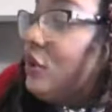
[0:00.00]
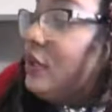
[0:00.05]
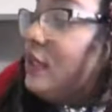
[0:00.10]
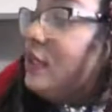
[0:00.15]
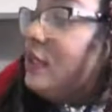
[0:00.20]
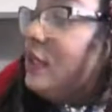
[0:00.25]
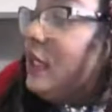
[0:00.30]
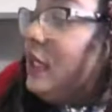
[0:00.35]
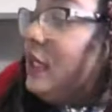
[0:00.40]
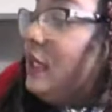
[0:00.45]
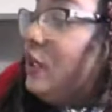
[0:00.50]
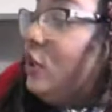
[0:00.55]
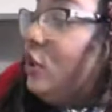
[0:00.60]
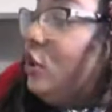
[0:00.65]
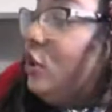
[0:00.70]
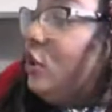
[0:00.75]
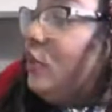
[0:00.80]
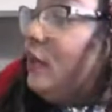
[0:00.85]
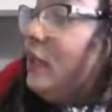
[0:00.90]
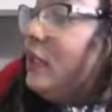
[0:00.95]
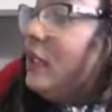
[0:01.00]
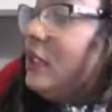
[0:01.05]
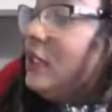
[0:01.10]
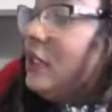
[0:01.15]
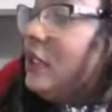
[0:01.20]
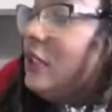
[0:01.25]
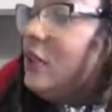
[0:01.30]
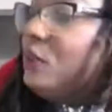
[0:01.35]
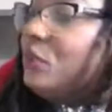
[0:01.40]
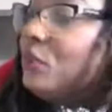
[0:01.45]
Shirley stayed at home and
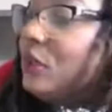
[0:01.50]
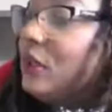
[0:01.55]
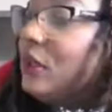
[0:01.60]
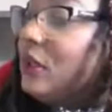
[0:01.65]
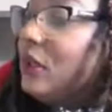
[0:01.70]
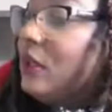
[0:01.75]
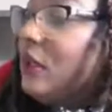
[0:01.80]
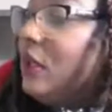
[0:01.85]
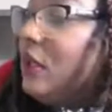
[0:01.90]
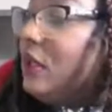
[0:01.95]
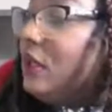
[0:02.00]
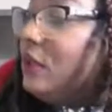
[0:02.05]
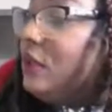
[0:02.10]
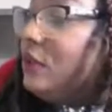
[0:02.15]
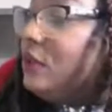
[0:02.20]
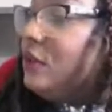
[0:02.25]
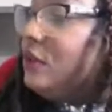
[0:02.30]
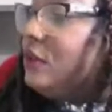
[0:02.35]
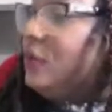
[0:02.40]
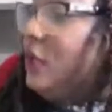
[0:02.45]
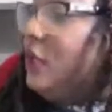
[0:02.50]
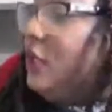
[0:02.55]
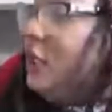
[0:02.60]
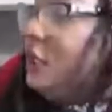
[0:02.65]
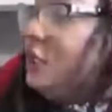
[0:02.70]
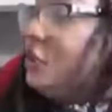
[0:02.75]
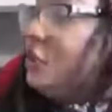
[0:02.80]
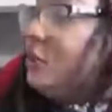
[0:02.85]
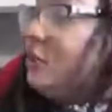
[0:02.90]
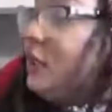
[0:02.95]
attended Brooklyn College.
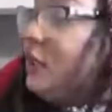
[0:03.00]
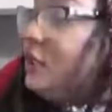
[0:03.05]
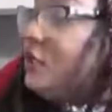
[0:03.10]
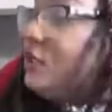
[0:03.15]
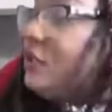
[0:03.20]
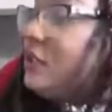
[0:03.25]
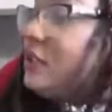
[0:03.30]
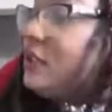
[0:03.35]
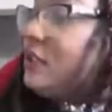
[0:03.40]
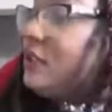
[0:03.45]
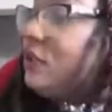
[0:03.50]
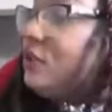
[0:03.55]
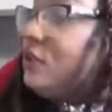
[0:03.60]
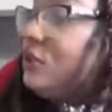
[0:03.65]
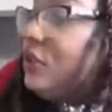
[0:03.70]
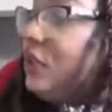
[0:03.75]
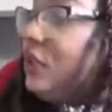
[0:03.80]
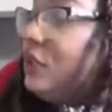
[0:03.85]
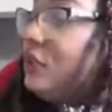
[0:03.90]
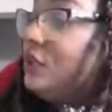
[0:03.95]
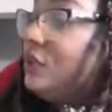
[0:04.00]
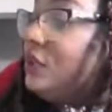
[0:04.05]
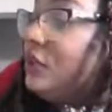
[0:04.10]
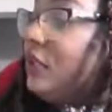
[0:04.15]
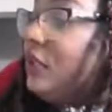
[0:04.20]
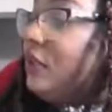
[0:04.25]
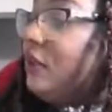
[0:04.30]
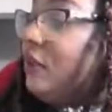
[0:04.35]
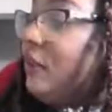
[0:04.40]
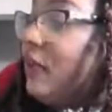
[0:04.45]
She majored in
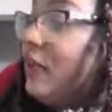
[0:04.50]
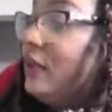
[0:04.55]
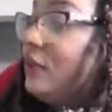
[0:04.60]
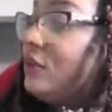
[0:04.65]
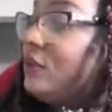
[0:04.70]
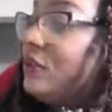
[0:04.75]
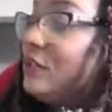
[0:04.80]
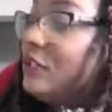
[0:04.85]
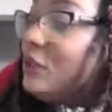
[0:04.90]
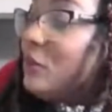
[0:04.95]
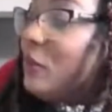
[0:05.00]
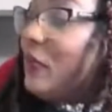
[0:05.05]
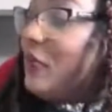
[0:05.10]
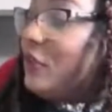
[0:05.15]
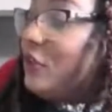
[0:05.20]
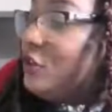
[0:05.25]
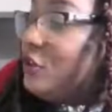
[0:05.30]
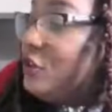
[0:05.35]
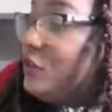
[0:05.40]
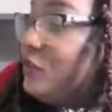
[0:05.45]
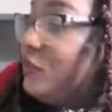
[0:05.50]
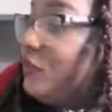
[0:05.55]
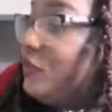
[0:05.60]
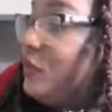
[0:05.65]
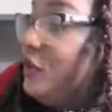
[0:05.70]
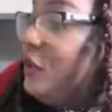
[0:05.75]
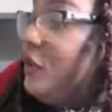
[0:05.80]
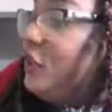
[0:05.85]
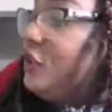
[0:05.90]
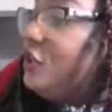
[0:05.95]
sociology and minored in Spanish.
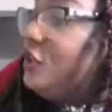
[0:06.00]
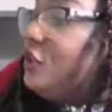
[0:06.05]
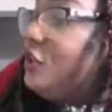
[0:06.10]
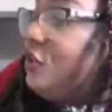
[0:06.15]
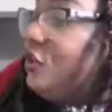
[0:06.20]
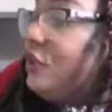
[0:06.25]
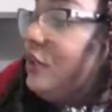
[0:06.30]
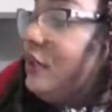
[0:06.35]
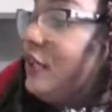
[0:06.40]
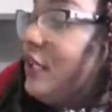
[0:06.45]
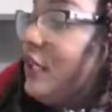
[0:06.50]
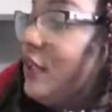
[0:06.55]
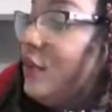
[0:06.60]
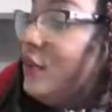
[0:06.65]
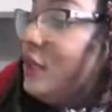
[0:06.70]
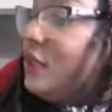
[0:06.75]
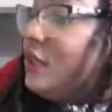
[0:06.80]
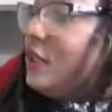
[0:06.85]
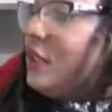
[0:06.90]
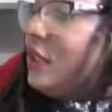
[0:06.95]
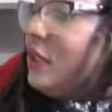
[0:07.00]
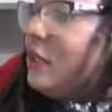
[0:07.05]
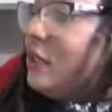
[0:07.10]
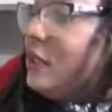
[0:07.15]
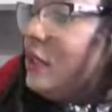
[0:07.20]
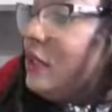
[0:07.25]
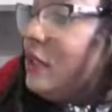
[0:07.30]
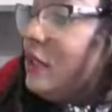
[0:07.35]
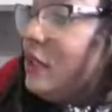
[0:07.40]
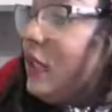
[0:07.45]
She joined the Harriet
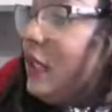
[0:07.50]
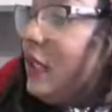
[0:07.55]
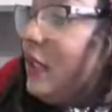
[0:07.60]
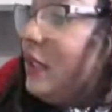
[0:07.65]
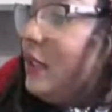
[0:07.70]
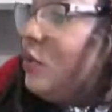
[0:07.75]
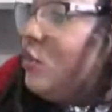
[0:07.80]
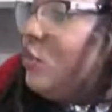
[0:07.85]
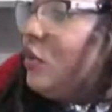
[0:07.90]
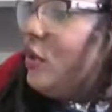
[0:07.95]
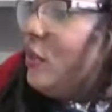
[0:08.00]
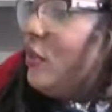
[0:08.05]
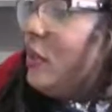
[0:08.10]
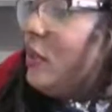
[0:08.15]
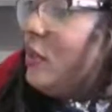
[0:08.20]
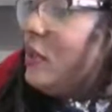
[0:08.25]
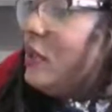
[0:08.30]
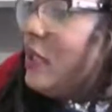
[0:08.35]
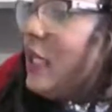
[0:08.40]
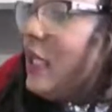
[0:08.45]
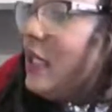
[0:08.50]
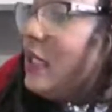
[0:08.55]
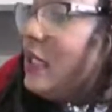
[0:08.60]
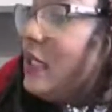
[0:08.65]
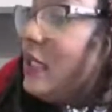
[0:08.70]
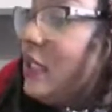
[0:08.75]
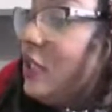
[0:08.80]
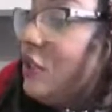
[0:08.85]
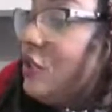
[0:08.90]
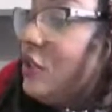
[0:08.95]
Tubman Society, where members had
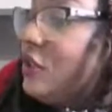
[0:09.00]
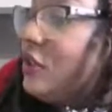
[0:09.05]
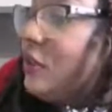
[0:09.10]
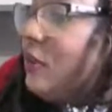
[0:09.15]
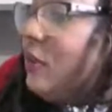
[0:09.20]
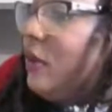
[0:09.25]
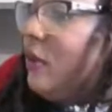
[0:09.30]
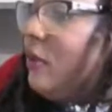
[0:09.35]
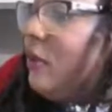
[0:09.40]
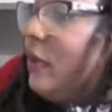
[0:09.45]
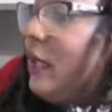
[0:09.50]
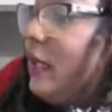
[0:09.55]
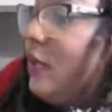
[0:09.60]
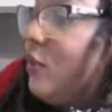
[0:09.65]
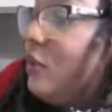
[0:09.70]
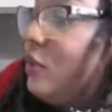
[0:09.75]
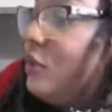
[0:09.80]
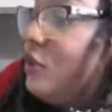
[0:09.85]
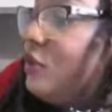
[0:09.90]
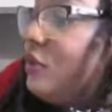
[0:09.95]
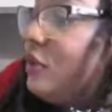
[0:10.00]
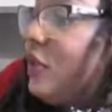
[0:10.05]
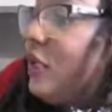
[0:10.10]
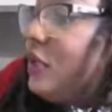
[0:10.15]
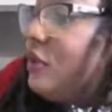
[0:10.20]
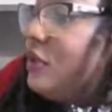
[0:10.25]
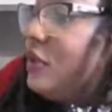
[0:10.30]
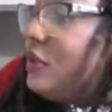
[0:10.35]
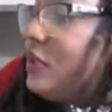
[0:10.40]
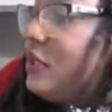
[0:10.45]
discussions about Black racial
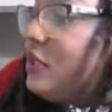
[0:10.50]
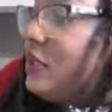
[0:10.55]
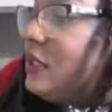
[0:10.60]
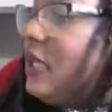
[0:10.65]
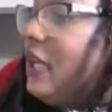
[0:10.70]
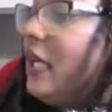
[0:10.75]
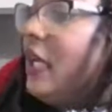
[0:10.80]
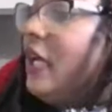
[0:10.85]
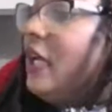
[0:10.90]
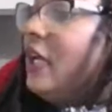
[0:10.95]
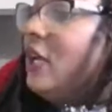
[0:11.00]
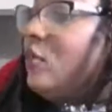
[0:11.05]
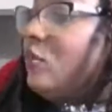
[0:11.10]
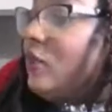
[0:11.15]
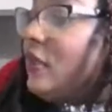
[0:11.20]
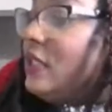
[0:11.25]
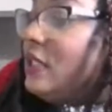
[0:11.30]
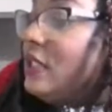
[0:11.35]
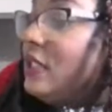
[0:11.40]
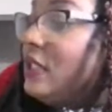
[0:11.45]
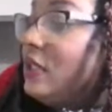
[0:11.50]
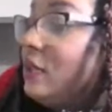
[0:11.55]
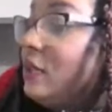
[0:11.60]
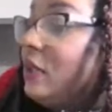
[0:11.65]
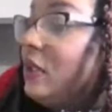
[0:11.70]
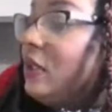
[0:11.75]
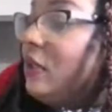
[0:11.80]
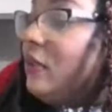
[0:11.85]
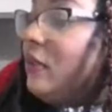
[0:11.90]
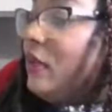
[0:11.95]
consciousness and
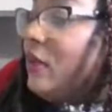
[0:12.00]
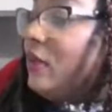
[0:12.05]
racism in